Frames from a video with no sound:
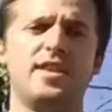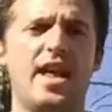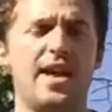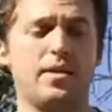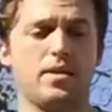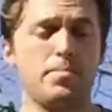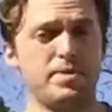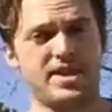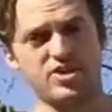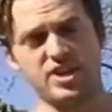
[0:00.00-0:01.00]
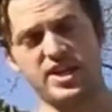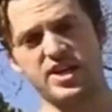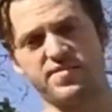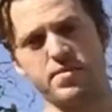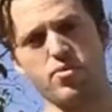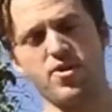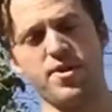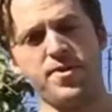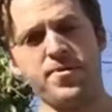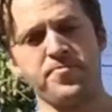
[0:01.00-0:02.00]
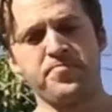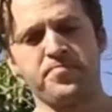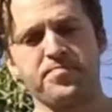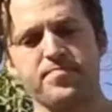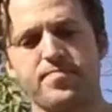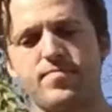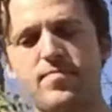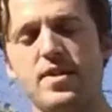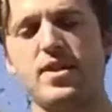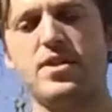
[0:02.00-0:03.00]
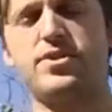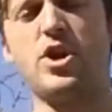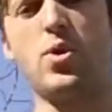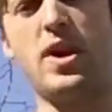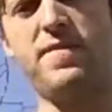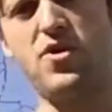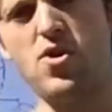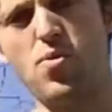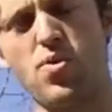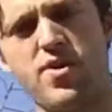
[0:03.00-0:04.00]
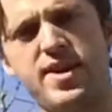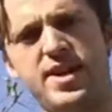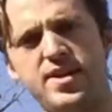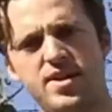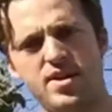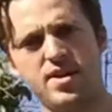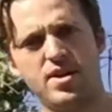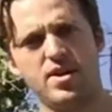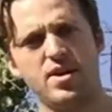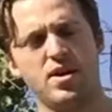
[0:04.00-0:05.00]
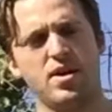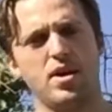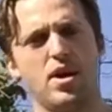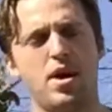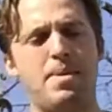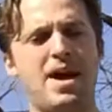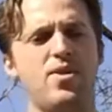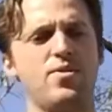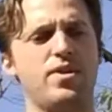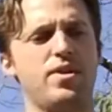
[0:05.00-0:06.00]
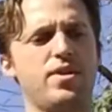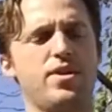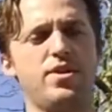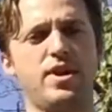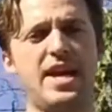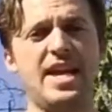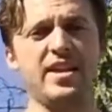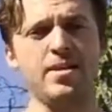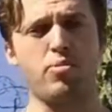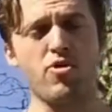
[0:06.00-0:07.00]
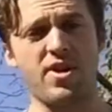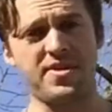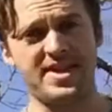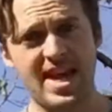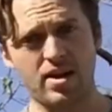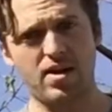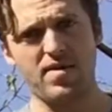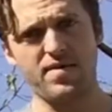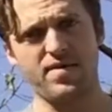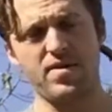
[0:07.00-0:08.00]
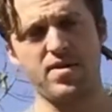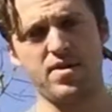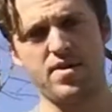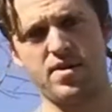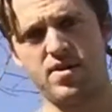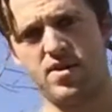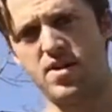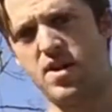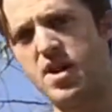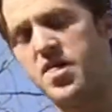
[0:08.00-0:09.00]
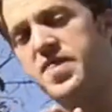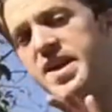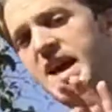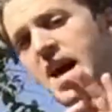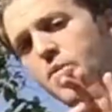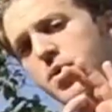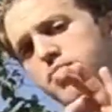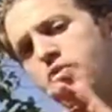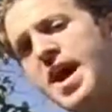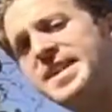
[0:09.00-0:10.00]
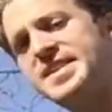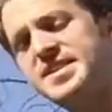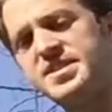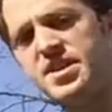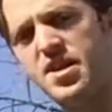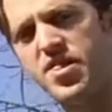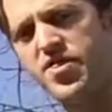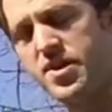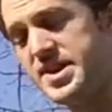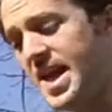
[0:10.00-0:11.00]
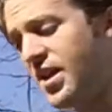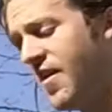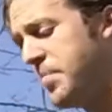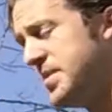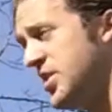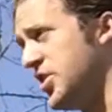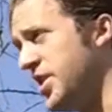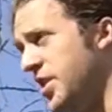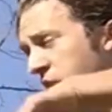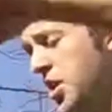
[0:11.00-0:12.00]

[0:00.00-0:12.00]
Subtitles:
and could potentially hit it off the board. So if you're worried about hitting the board on the takeoff, then I would practice the takeoff position